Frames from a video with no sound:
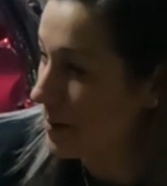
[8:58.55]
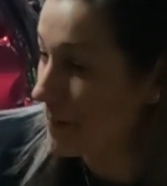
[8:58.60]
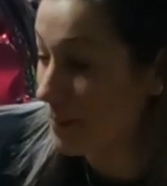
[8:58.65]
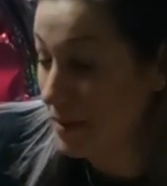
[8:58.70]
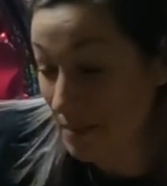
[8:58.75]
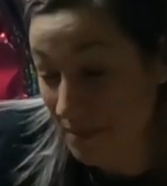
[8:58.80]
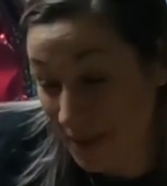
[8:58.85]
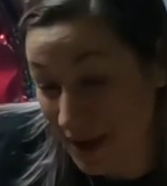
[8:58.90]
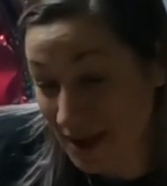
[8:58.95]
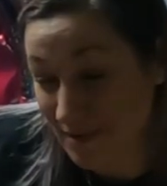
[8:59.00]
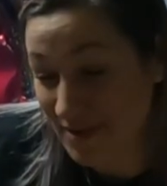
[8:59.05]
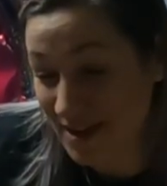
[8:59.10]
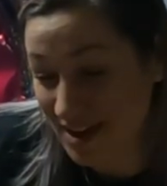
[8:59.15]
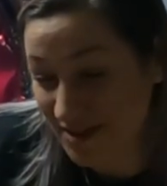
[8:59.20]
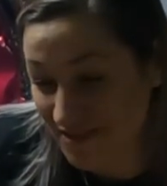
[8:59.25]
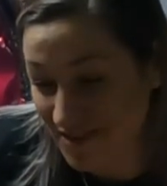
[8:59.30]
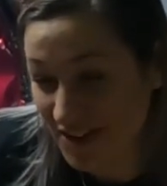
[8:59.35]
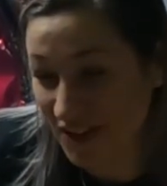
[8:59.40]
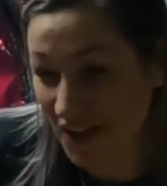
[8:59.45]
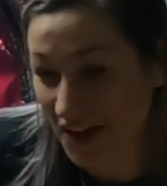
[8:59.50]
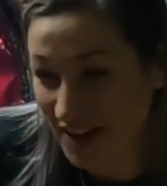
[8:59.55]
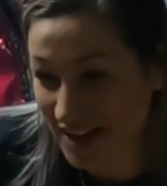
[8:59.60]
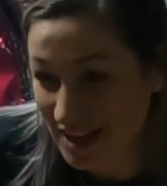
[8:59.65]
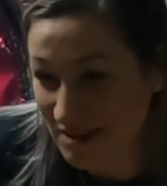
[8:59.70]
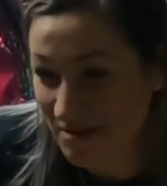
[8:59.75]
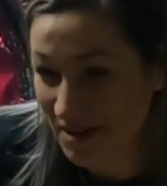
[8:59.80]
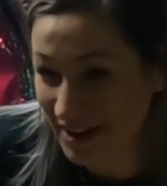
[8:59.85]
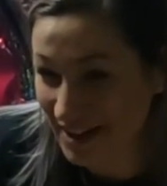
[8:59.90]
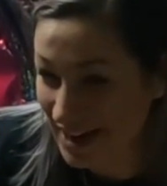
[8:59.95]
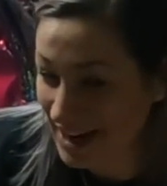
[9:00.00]
but maybe if you're lucky
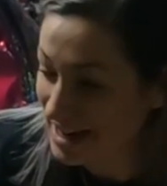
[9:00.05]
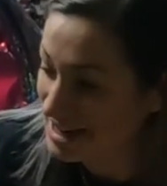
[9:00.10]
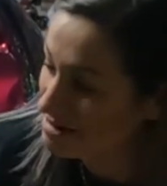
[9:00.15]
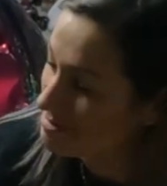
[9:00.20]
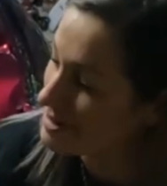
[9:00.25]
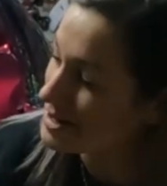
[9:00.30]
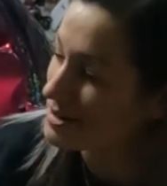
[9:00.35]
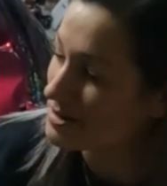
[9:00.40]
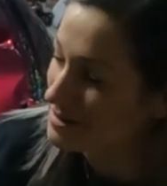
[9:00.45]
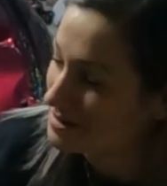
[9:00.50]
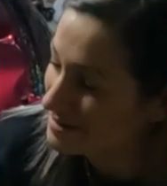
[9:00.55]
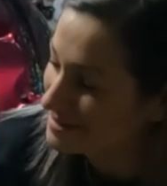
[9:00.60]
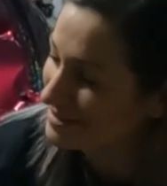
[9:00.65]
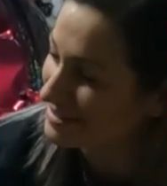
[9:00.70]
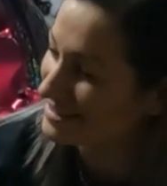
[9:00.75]
one day you will?